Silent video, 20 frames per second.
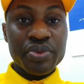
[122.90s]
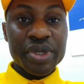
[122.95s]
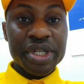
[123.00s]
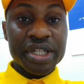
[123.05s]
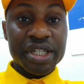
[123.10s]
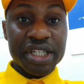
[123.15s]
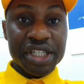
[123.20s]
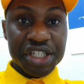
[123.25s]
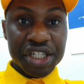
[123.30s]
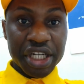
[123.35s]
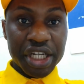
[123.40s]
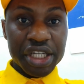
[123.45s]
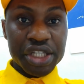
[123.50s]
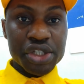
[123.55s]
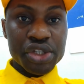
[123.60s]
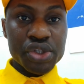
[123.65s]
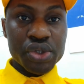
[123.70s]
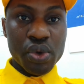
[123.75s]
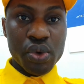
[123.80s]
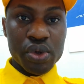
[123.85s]
within the
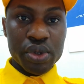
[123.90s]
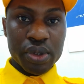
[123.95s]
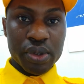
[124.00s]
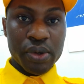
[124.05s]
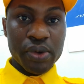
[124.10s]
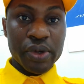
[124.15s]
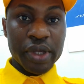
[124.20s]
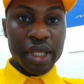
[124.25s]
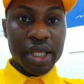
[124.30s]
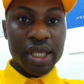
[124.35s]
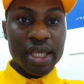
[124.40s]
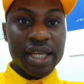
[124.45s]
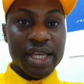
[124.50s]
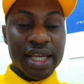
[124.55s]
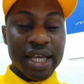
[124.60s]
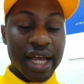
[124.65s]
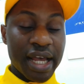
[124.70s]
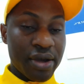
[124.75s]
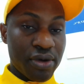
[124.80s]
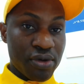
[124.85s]
Schengen zone, okay?
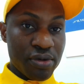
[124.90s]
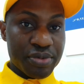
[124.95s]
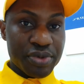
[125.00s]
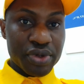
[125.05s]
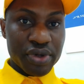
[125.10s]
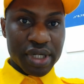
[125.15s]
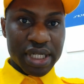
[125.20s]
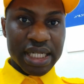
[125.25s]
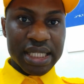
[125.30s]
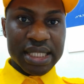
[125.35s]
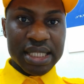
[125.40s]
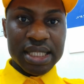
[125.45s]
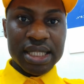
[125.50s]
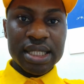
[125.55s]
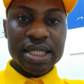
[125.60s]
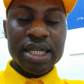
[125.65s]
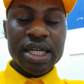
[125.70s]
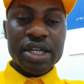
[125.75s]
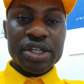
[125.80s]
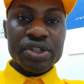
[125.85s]
I hope you
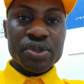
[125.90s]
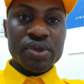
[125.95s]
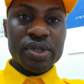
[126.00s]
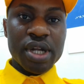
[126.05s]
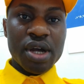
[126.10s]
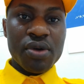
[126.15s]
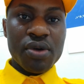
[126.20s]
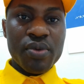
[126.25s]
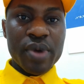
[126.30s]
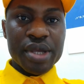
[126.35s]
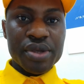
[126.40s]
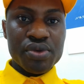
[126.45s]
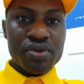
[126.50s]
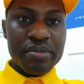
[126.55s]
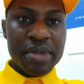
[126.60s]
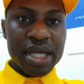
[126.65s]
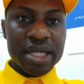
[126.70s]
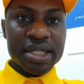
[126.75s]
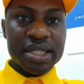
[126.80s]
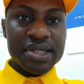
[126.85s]
understand. So now, when you
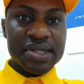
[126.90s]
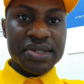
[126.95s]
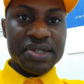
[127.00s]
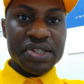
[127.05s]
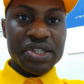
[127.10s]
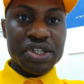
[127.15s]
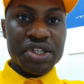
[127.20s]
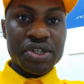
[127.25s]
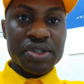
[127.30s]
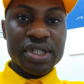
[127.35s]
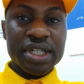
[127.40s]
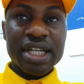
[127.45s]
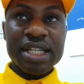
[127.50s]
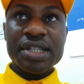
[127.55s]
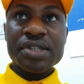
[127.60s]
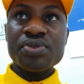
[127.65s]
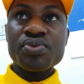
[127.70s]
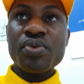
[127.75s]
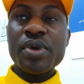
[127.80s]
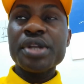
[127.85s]
make this decision, that
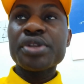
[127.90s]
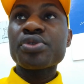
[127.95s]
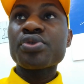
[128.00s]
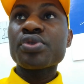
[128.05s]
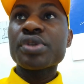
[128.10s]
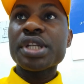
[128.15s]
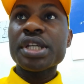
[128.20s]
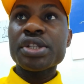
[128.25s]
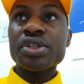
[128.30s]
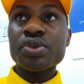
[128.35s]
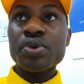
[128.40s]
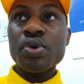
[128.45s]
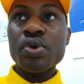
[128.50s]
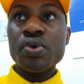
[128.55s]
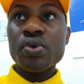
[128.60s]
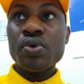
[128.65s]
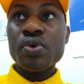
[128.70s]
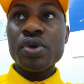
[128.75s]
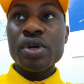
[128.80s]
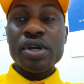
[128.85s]
is when you need to
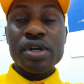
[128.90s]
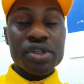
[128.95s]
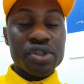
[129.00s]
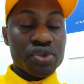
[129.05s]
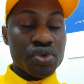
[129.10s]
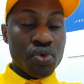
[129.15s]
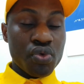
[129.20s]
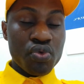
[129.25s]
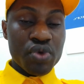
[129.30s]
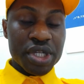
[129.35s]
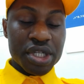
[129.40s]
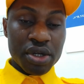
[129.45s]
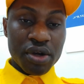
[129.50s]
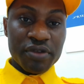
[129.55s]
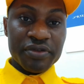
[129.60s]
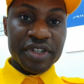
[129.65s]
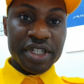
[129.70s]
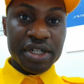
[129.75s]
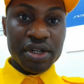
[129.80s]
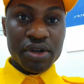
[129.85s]
go to which
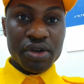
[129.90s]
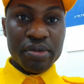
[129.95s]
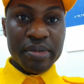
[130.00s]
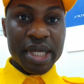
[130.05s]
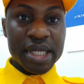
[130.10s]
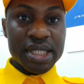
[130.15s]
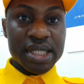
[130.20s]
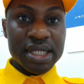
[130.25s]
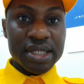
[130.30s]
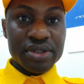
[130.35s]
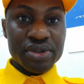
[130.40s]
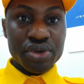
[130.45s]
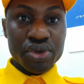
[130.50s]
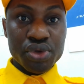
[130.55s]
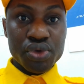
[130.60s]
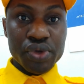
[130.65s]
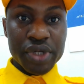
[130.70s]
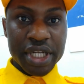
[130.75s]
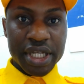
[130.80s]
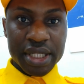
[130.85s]
of the documents do
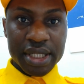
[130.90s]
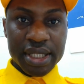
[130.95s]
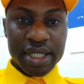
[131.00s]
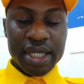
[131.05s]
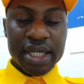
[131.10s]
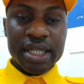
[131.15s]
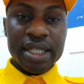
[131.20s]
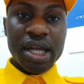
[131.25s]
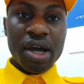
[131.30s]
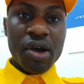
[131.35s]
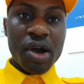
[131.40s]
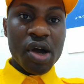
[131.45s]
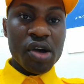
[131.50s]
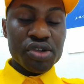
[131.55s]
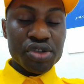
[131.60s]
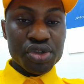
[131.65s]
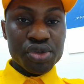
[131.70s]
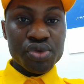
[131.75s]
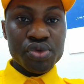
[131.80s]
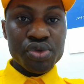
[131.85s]
you need. Now, how
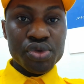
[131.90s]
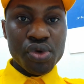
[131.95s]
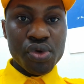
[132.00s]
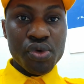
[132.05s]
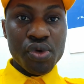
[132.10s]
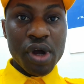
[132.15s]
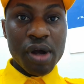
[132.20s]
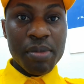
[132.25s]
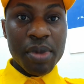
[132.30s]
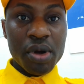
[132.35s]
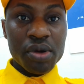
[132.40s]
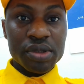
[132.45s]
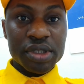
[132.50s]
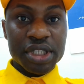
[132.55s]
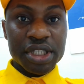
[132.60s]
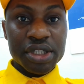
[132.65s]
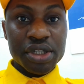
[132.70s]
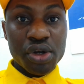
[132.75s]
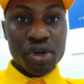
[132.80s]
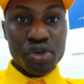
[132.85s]
do you know about
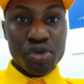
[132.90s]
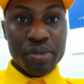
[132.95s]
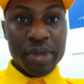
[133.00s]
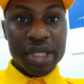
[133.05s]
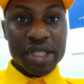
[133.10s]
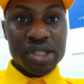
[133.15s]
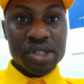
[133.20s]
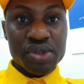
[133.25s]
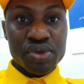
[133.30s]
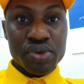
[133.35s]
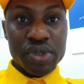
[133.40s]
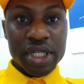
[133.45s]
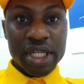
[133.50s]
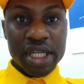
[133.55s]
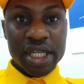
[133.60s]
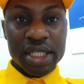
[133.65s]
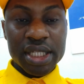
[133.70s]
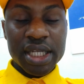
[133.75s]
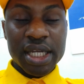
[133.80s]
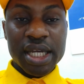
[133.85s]
the documents you
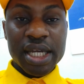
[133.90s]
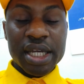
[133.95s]
need?